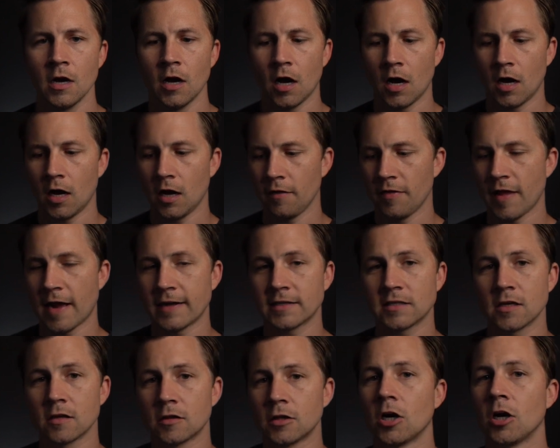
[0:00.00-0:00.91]

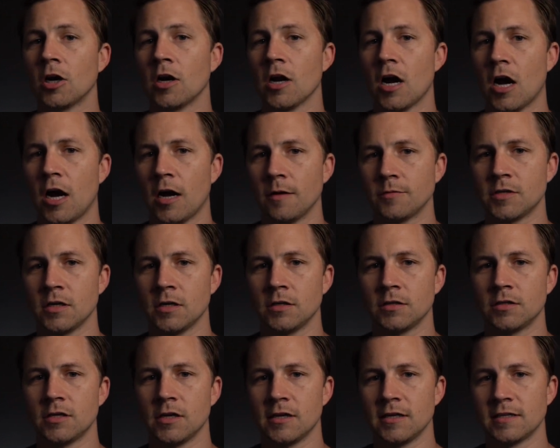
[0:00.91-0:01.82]
That's a third
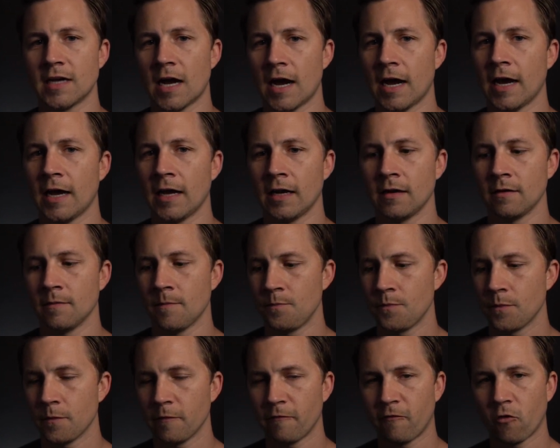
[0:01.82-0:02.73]
option to design
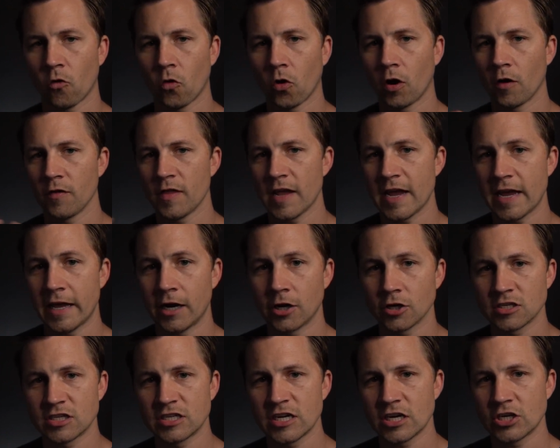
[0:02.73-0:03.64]
for the
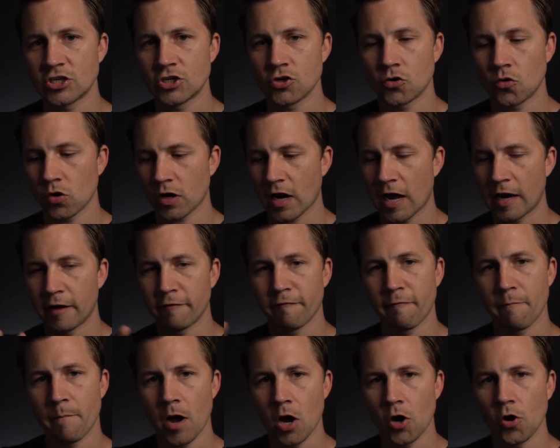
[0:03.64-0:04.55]
interstitial kind
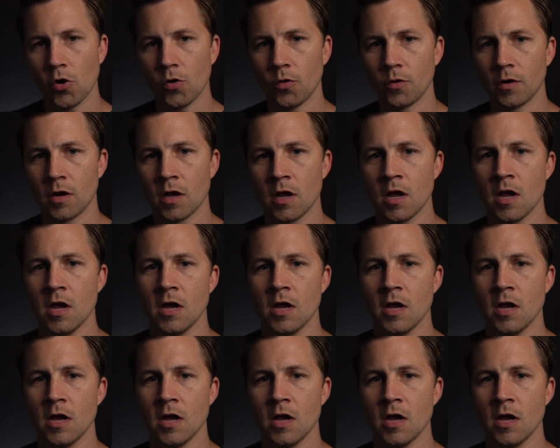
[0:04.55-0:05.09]
of mode.